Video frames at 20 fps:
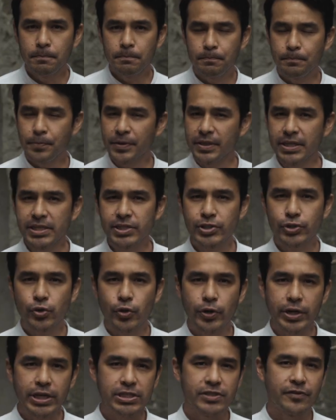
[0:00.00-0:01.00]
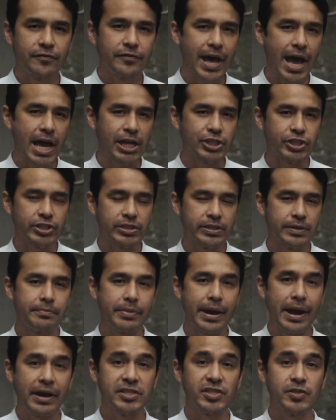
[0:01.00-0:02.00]
But these stories of national
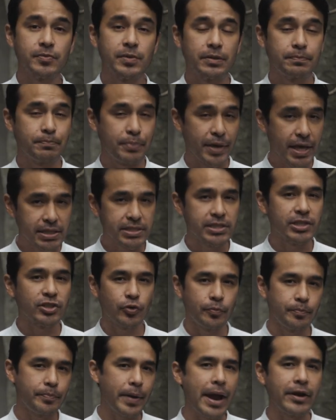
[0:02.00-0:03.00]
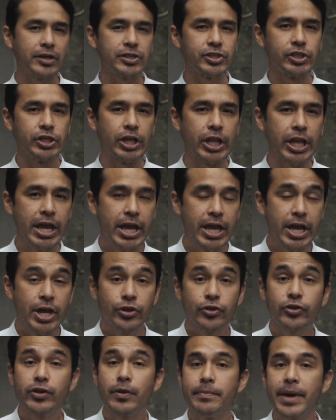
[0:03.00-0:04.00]
embarrassment pales in comparison
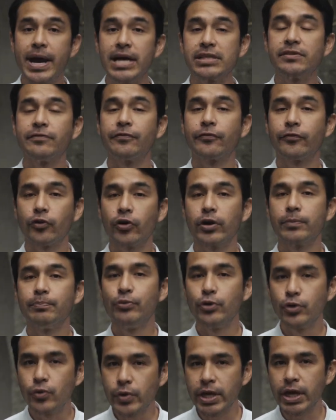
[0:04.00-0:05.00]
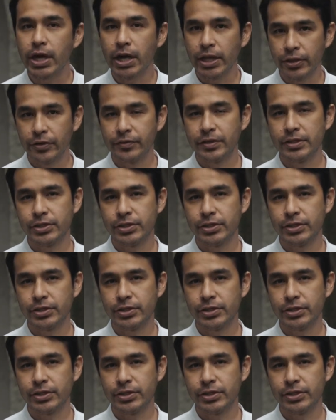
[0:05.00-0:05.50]
to the massive fraud brewing under the